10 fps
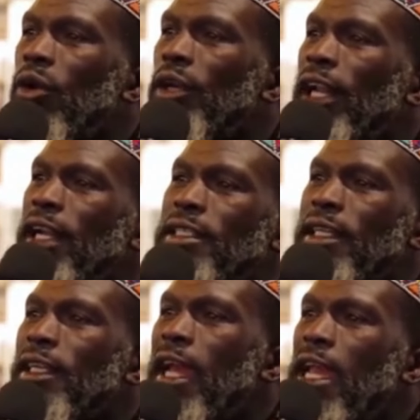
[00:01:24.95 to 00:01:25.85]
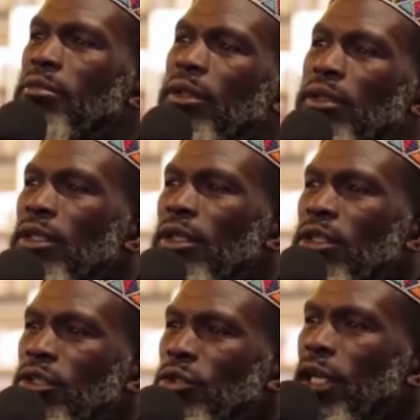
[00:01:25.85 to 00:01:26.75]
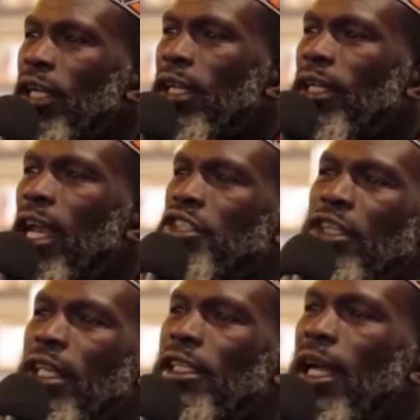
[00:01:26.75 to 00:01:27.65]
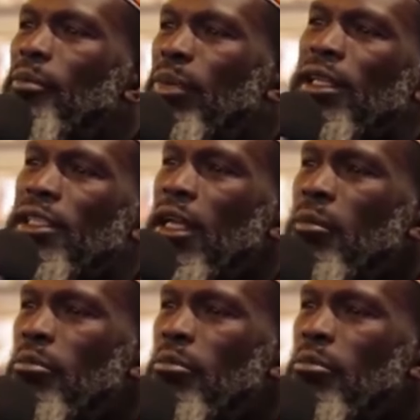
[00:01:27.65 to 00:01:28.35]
connecting cable to the creation that happened